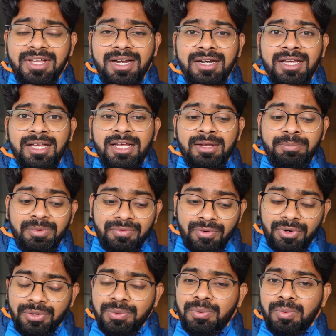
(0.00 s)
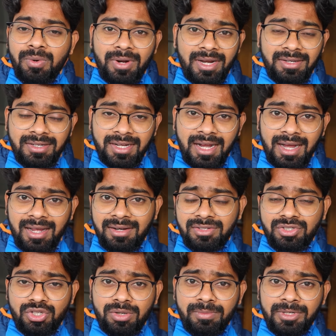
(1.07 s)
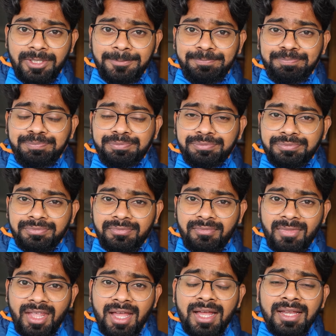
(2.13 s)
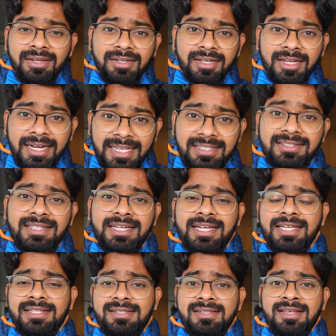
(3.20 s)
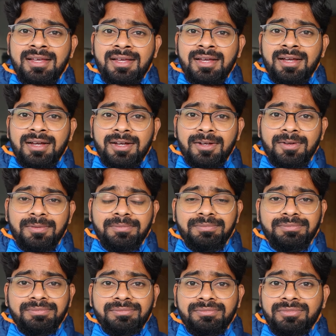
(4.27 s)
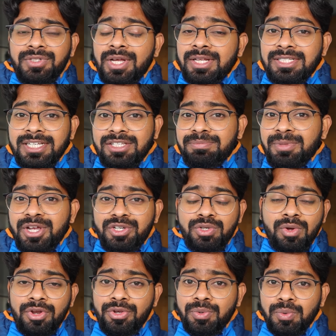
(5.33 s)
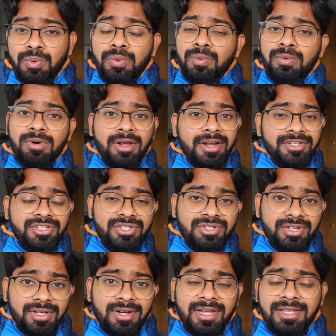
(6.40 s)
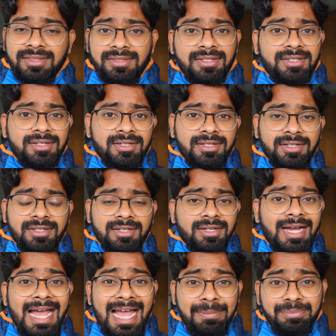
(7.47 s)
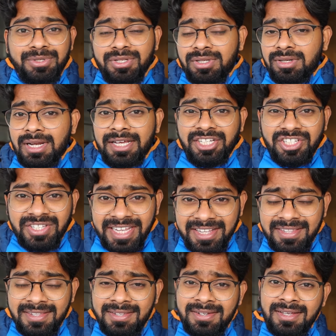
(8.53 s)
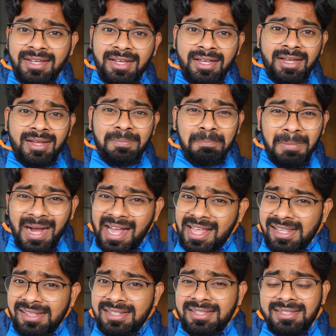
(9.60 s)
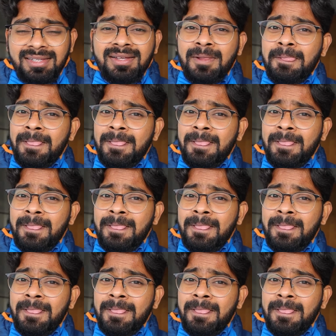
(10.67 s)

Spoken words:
that before you rent a car in Germany. And next thing is yeah, just make sure you register in the apps like Sixt, Miles,